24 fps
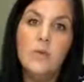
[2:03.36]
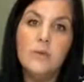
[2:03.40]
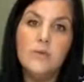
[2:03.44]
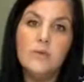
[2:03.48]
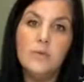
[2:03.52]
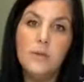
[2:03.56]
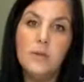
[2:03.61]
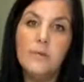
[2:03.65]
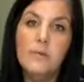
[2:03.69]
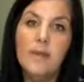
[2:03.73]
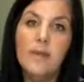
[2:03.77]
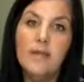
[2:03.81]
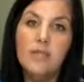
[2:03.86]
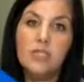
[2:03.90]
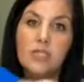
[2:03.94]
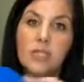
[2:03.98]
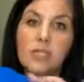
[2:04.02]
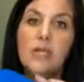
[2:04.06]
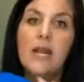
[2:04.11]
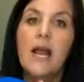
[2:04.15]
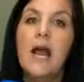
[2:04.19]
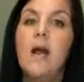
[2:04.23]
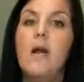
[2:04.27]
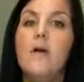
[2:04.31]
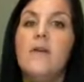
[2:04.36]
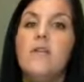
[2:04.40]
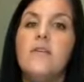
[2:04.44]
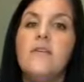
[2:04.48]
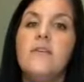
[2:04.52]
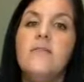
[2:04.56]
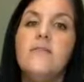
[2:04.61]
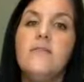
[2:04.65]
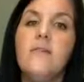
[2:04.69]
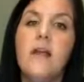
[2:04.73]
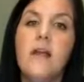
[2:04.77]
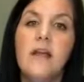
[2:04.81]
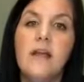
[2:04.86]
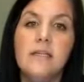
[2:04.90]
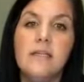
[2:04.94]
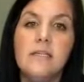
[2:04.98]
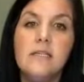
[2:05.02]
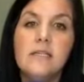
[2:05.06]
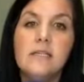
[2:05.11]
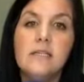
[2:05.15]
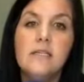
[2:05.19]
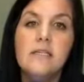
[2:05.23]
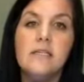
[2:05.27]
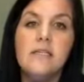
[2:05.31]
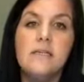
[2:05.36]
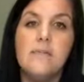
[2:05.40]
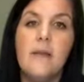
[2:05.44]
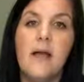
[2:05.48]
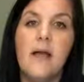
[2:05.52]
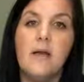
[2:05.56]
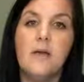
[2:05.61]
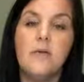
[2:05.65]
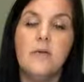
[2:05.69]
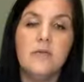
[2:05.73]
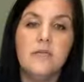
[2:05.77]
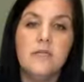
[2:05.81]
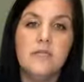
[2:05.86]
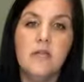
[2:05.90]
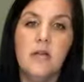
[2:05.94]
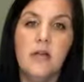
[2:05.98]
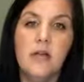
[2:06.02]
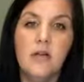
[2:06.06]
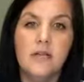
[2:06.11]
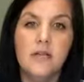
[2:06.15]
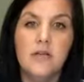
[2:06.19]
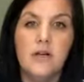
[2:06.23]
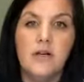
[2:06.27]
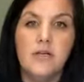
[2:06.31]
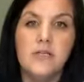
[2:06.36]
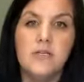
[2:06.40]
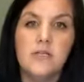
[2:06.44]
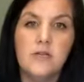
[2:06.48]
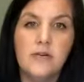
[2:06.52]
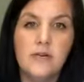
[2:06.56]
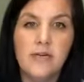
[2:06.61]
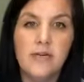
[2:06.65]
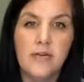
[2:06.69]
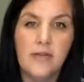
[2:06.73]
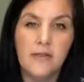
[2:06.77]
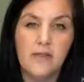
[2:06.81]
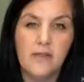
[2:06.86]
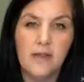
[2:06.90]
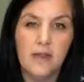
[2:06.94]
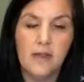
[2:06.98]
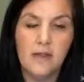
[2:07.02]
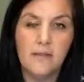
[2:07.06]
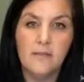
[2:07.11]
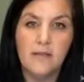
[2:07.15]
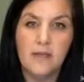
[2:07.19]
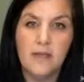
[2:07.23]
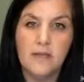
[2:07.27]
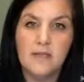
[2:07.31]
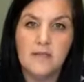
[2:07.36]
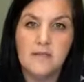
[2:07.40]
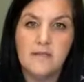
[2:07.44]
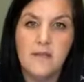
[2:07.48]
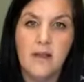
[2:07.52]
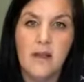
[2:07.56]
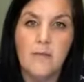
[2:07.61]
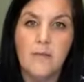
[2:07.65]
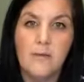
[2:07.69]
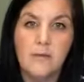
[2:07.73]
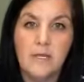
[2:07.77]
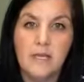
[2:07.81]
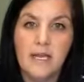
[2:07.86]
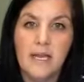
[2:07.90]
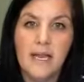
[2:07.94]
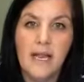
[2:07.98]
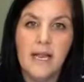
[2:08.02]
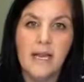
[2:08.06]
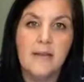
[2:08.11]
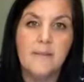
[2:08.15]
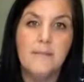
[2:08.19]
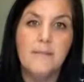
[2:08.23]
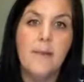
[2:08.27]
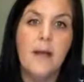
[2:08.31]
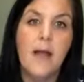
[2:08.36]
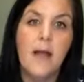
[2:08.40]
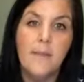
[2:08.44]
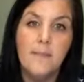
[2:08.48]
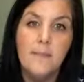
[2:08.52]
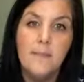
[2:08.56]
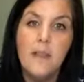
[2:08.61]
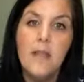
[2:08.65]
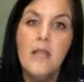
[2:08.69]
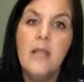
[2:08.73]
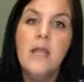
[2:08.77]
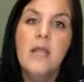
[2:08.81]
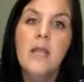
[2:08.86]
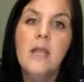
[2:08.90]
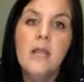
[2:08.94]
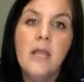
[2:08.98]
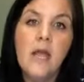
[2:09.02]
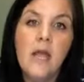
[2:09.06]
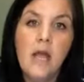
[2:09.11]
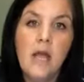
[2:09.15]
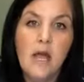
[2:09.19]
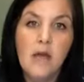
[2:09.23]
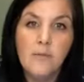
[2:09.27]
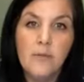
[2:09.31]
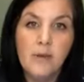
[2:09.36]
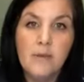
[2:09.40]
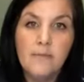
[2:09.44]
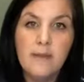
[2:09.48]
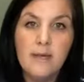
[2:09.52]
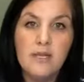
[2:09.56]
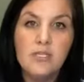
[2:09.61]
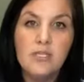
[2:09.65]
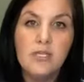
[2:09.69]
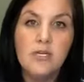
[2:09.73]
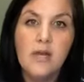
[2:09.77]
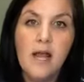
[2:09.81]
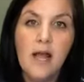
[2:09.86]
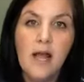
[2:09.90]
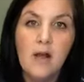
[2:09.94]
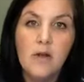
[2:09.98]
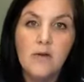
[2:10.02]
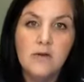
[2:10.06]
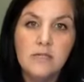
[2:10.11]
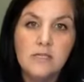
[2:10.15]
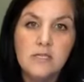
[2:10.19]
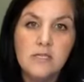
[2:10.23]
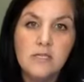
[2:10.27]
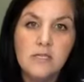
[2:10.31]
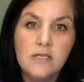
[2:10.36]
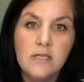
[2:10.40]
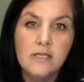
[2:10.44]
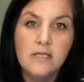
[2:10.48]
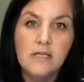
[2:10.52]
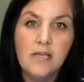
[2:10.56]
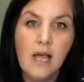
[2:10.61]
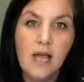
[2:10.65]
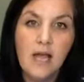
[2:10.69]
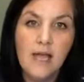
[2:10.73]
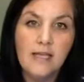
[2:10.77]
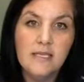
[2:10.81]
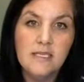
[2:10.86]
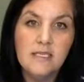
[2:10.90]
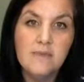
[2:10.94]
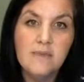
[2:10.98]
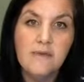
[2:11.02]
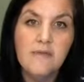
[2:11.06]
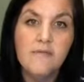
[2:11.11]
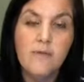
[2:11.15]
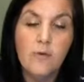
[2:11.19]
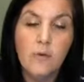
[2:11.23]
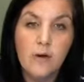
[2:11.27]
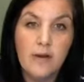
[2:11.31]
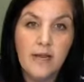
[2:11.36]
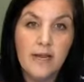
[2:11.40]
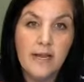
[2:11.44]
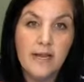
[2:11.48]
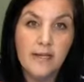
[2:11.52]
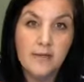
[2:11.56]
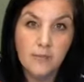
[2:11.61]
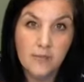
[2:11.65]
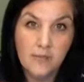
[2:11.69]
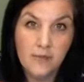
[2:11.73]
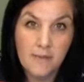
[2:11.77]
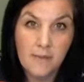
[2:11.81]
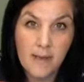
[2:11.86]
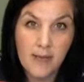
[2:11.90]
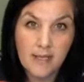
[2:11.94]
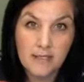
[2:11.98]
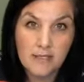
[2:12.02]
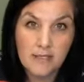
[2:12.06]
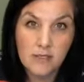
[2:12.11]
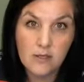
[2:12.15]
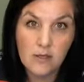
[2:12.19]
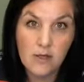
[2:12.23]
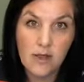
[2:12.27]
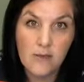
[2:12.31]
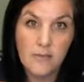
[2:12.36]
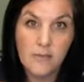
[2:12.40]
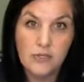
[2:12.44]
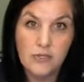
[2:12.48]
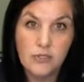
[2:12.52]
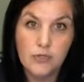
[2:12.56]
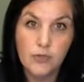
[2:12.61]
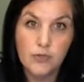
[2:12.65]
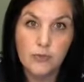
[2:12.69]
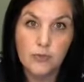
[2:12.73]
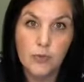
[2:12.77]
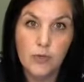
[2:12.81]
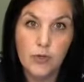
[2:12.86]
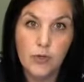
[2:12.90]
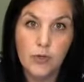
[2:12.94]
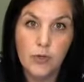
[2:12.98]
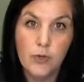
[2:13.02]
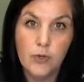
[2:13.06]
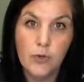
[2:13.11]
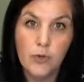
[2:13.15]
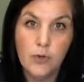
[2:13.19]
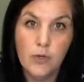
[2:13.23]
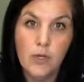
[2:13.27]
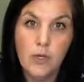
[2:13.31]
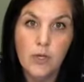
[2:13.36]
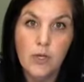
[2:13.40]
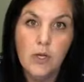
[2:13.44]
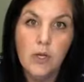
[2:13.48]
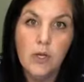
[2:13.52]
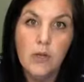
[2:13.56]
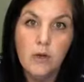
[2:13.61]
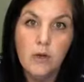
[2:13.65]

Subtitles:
was we measured out the front. It's backwards on our screen, I think, because of how we're looking at it. But we measured out the lines beforehand with a pencil, and we drew